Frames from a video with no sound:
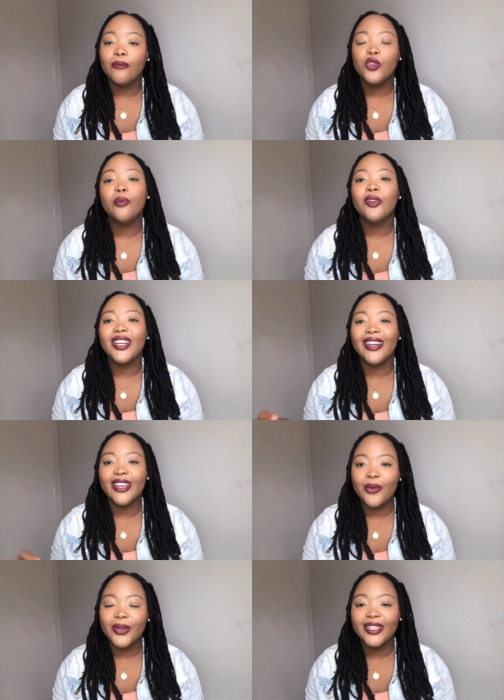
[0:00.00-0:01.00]
to put
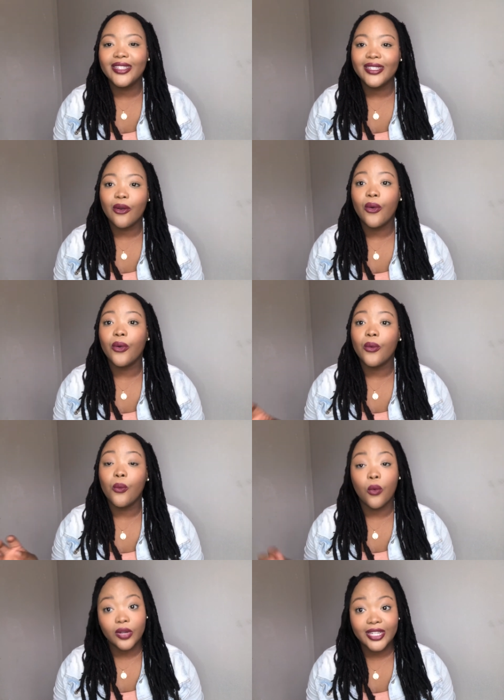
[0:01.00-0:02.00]
liquid or
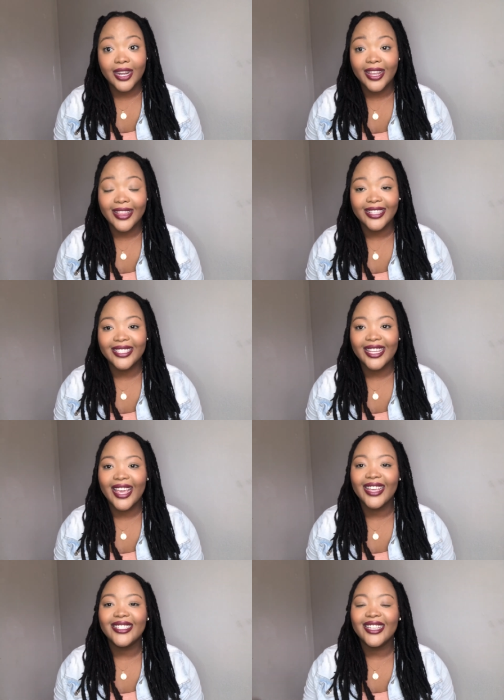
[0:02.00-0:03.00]
water in this
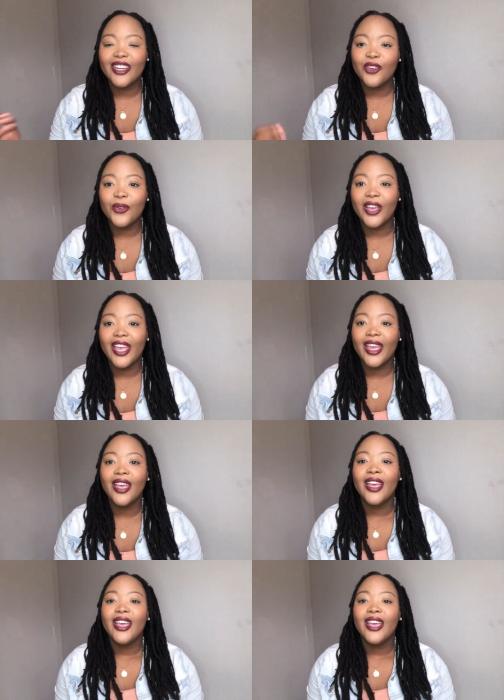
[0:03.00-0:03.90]
case in your hair,